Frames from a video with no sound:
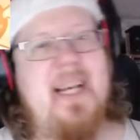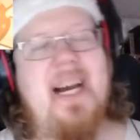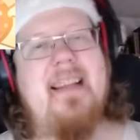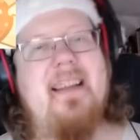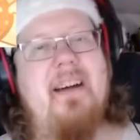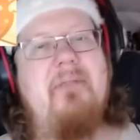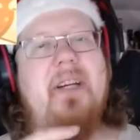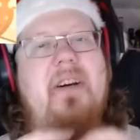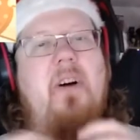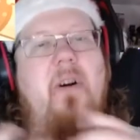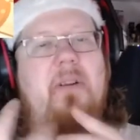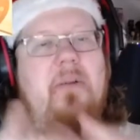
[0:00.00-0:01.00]
I love the
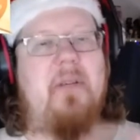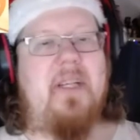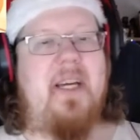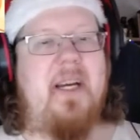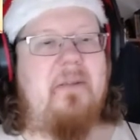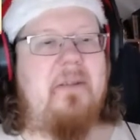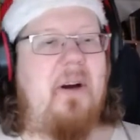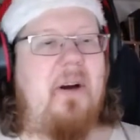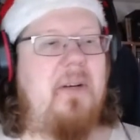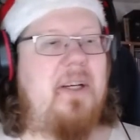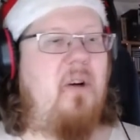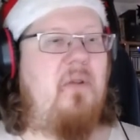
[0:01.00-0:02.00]
coloring here. You know,
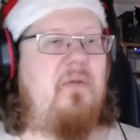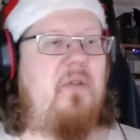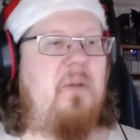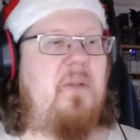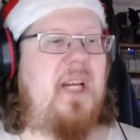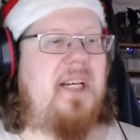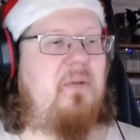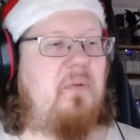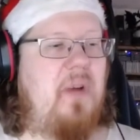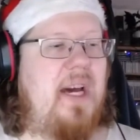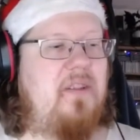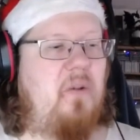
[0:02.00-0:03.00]
it go from like
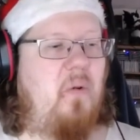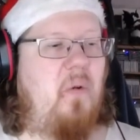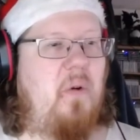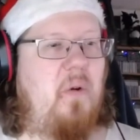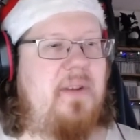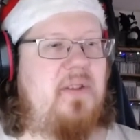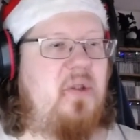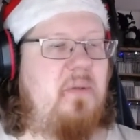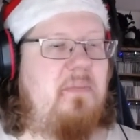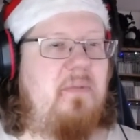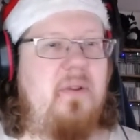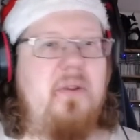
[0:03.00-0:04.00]
red, orange to
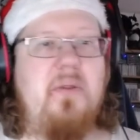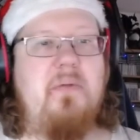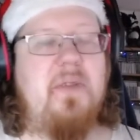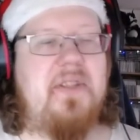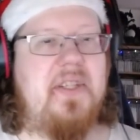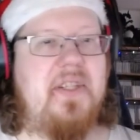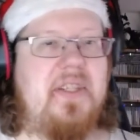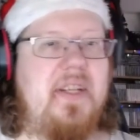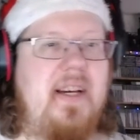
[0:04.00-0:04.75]
blue, which is